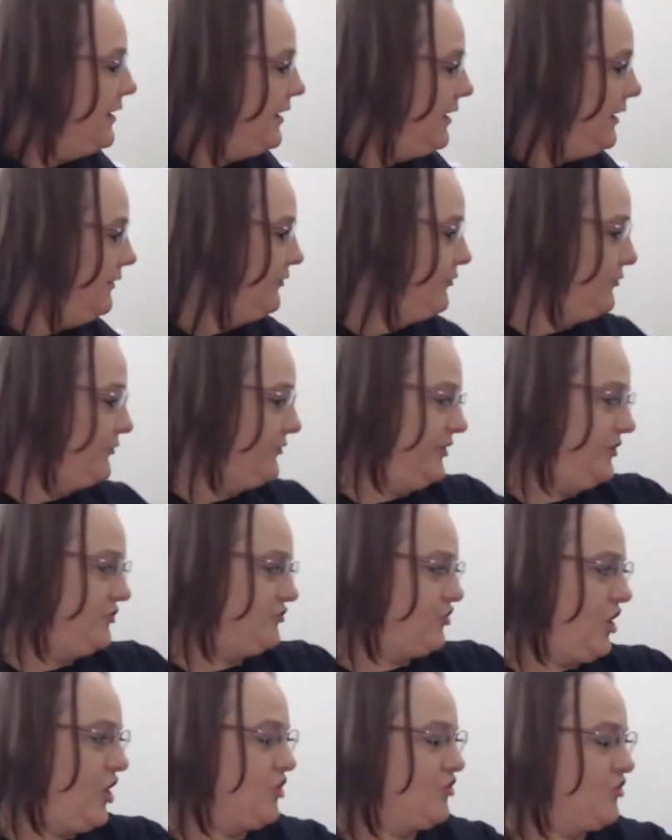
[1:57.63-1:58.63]
I was gonna say
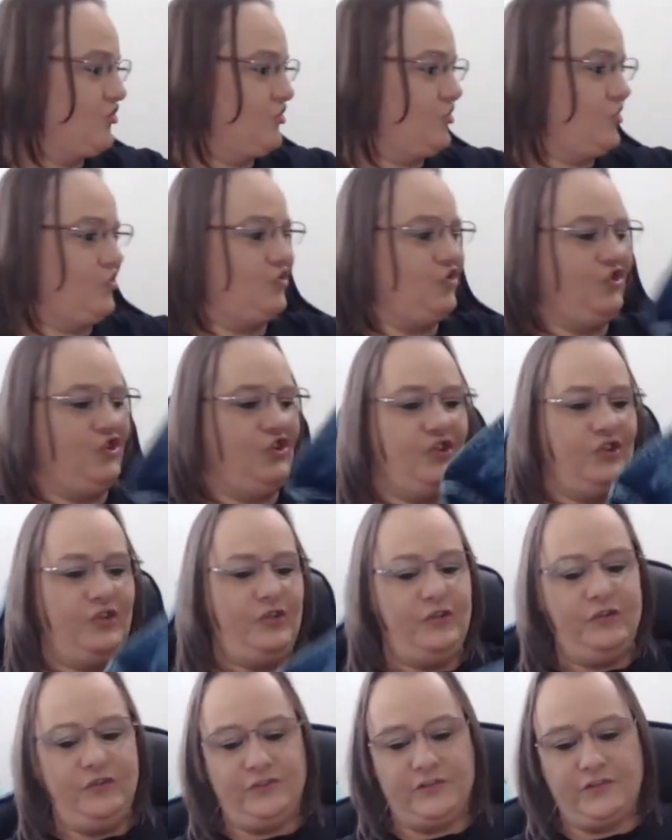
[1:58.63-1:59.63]
trouser
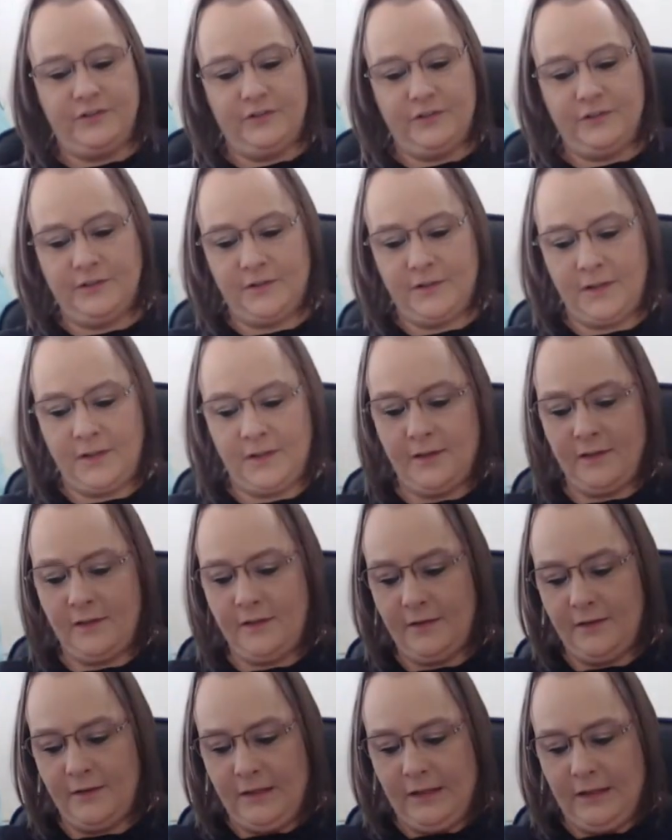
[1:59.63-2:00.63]
jeans.
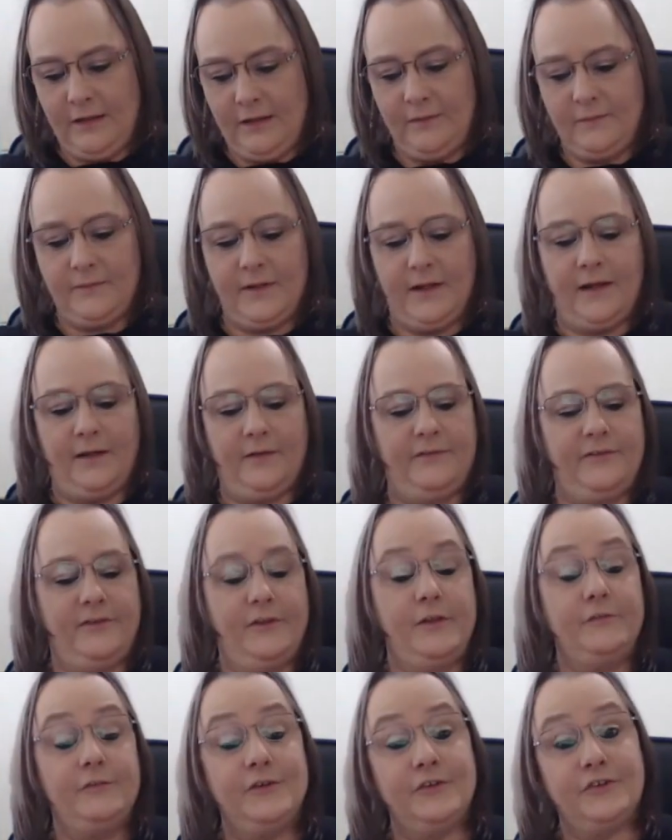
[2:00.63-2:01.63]
Well,
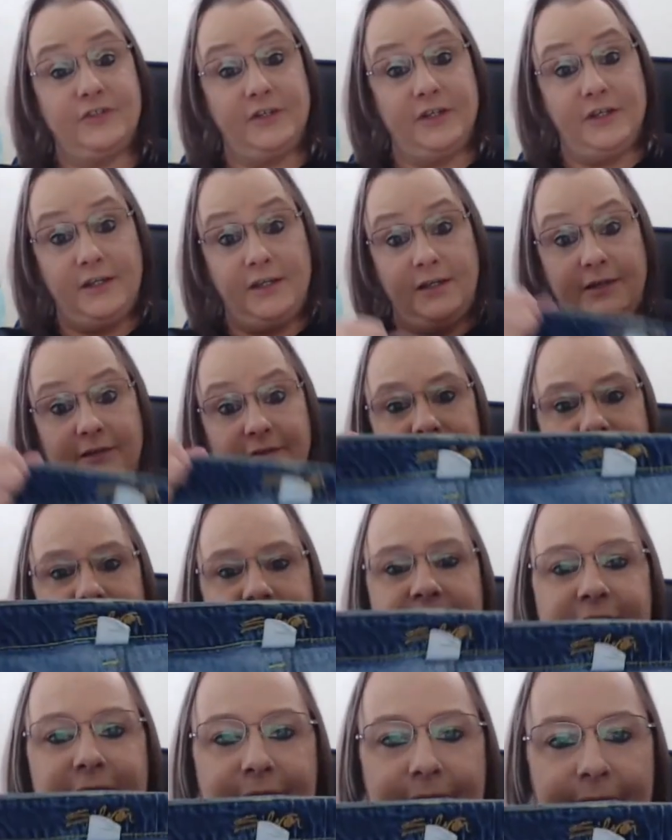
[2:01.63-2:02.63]
Silver
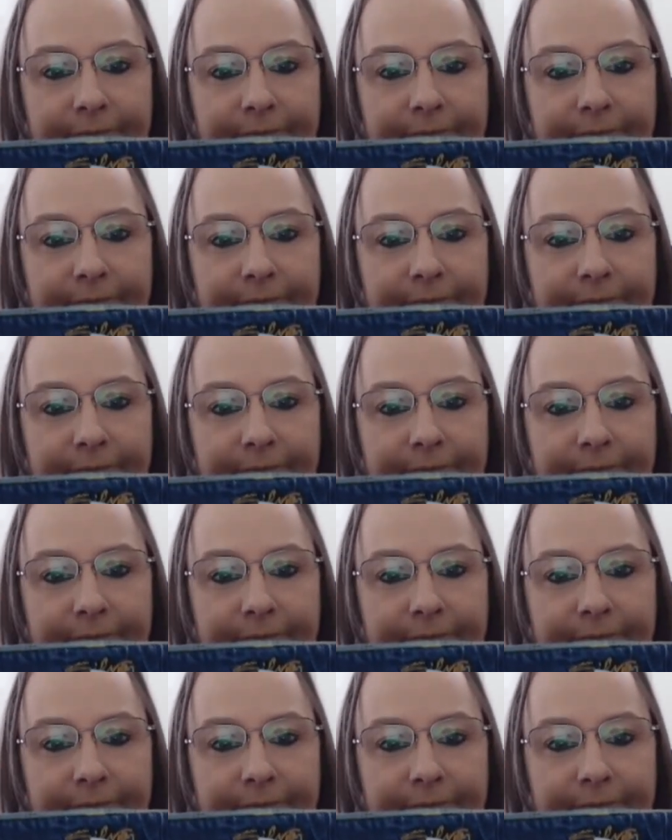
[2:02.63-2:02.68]
Jeans.